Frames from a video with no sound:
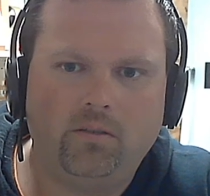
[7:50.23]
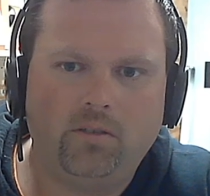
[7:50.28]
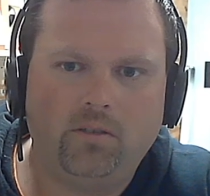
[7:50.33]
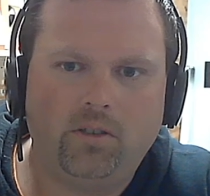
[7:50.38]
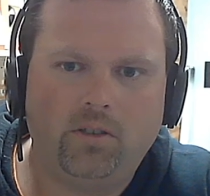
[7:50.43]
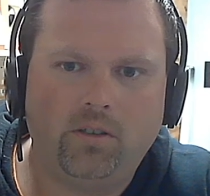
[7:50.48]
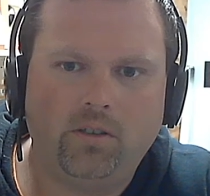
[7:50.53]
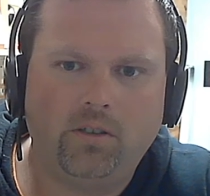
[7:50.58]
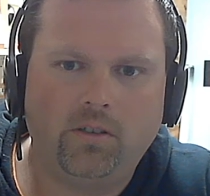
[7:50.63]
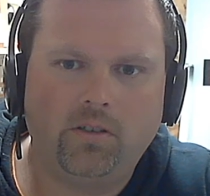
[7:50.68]

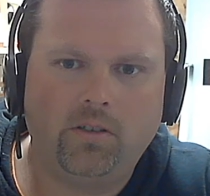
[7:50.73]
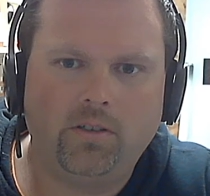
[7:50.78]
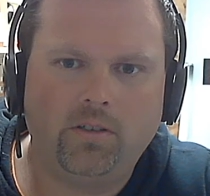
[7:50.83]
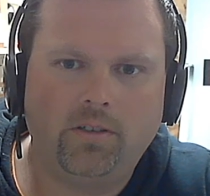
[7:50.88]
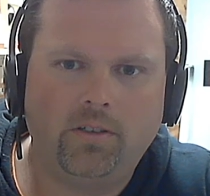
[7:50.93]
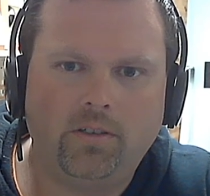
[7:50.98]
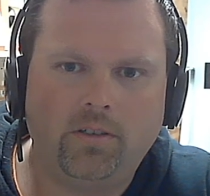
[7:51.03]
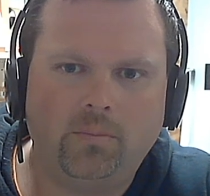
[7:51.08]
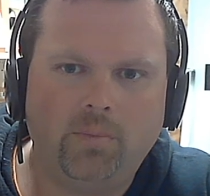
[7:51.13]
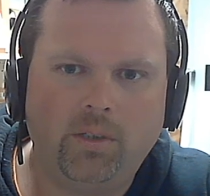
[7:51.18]
Sugar
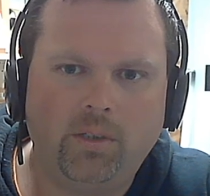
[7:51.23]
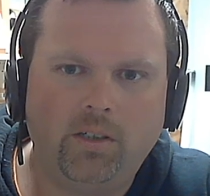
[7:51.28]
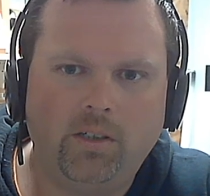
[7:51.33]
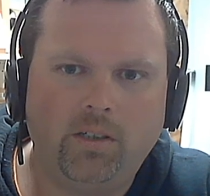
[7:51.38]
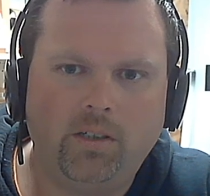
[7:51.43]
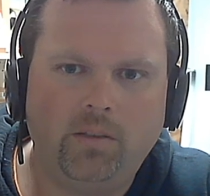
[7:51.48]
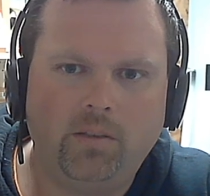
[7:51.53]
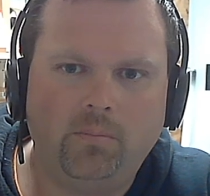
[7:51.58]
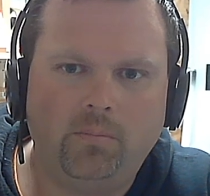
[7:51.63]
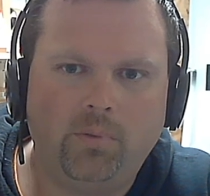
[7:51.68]
Cookie to
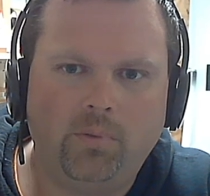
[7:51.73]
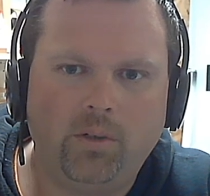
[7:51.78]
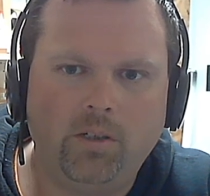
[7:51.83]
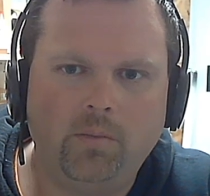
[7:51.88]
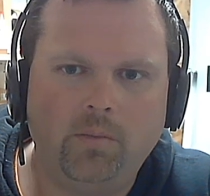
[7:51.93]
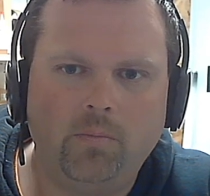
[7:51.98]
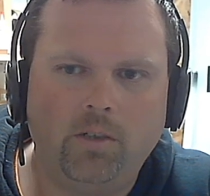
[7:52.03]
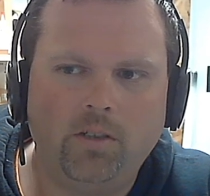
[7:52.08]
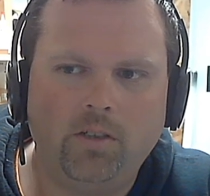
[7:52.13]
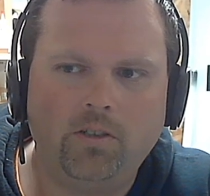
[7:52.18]
be pretty
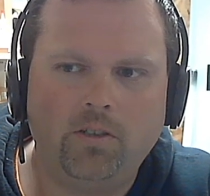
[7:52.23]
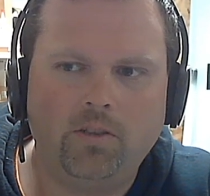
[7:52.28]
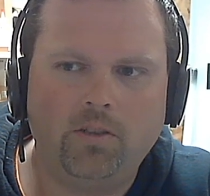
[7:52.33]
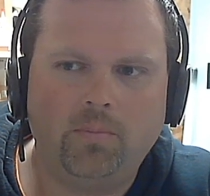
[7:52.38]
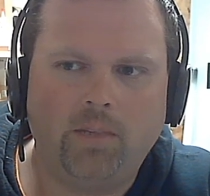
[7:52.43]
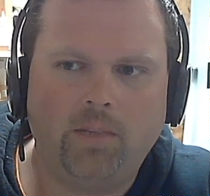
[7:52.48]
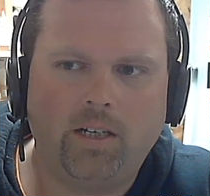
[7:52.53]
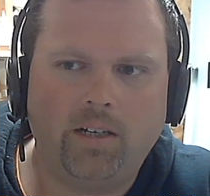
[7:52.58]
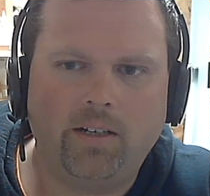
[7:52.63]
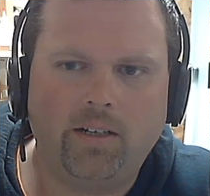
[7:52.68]
much
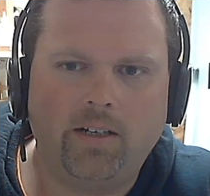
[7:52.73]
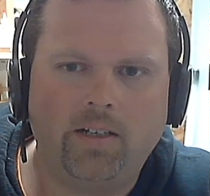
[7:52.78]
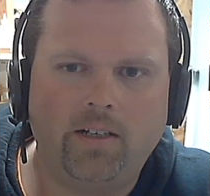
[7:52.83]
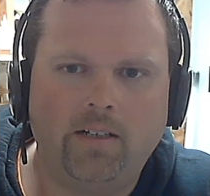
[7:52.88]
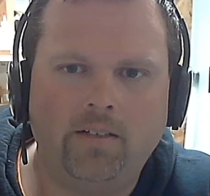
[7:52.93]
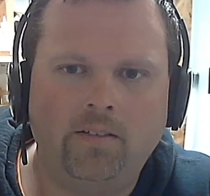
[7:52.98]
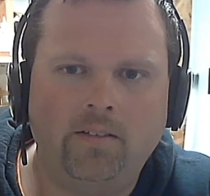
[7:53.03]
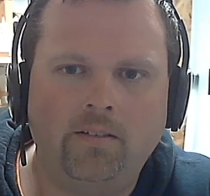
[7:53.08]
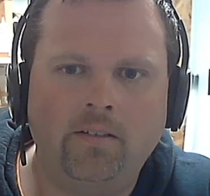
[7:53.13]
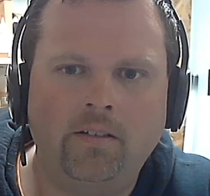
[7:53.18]
spot
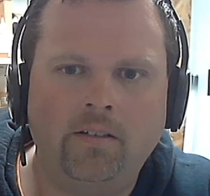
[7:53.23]
on